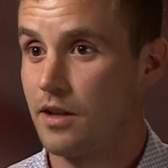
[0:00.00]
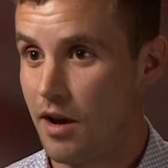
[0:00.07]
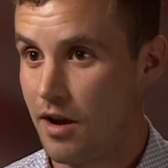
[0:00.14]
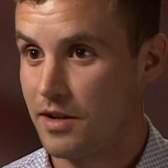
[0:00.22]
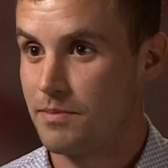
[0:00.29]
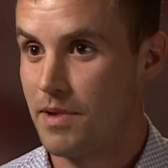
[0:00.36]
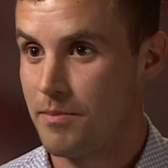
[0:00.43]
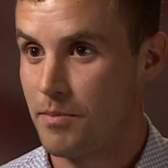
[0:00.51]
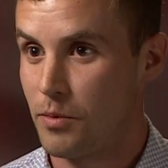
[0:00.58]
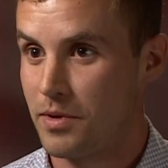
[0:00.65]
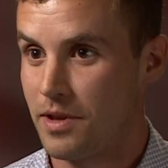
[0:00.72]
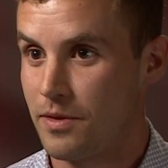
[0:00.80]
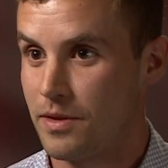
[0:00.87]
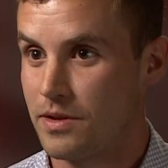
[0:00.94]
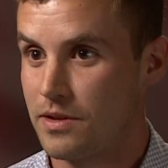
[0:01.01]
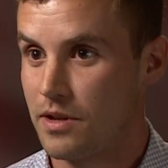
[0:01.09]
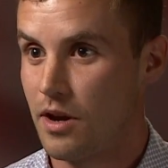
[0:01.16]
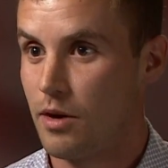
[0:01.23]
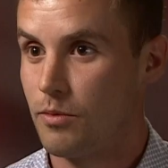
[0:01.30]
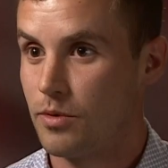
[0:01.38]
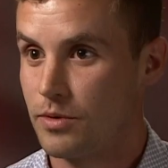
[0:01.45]
cast member within the
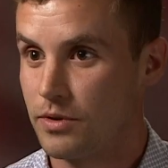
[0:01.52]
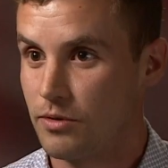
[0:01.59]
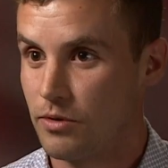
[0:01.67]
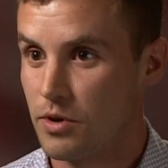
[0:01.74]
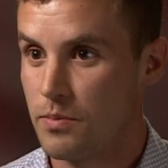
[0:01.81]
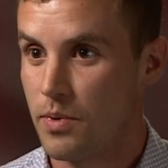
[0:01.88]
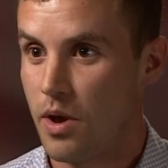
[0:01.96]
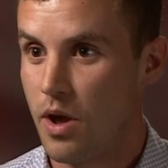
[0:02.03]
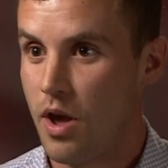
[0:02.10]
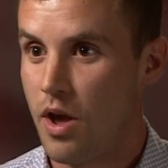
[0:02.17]
Star Wars group,